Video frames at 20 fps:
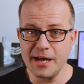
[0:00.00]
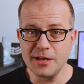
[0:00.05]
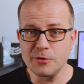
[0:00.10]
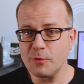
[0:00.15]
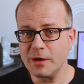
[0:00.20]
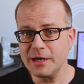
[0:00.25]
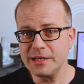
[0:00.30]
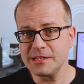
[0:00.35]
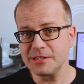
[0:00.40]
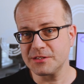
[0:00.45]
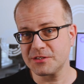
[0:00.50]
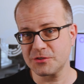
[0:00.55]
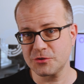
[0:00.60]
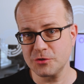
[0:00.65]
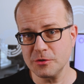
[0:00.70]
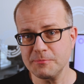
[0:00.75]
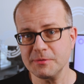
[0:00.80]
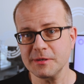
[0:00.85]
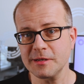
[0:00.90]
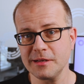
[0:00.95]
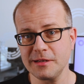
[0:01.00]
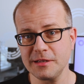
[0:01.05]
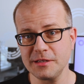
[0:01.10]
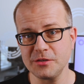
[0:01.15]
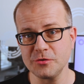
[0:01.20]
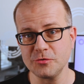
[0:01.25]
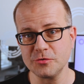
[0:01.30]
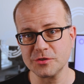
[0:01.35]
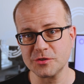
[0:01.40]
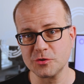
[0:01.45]
and while it's typically
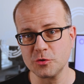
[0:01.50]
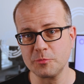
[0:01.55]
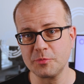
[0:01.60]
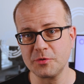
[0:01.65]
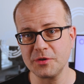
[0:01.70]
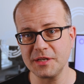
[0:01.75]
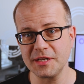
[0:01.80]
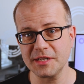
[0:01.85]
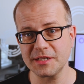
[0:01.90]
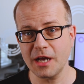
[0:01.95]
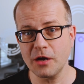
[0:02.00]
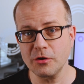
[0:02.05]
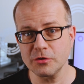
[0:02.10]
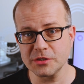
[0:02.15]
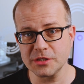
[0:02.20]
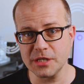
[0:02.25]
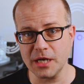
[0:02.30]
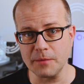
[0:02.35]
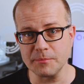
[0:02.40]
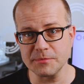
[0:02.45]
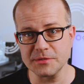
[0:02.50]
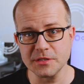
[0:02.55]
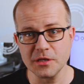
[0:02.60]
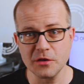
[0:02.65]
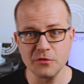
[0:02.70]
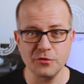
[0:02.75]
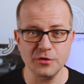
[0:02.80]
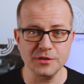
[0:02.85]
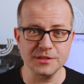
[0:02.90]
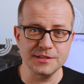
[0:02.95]
used to predict outcomes
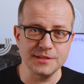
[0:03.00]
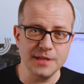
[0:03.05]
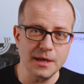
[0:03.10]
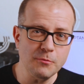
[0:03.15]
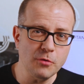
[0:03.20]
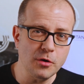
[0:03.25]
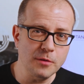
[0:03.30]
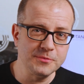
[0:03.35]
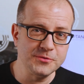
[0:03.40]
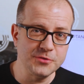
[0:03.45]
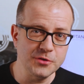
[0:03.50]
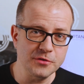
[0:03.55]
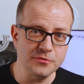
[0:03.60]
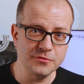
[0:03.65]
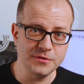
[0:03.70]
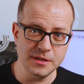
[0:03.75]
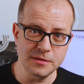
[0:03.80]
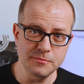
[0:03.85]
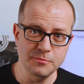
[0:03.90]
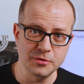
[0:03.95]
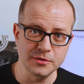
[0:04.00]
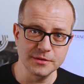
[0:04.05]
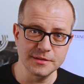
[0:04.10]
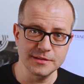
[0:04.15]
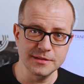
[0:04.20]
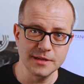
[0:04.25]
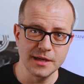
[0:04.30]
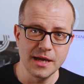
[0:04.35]
for some observed inputs,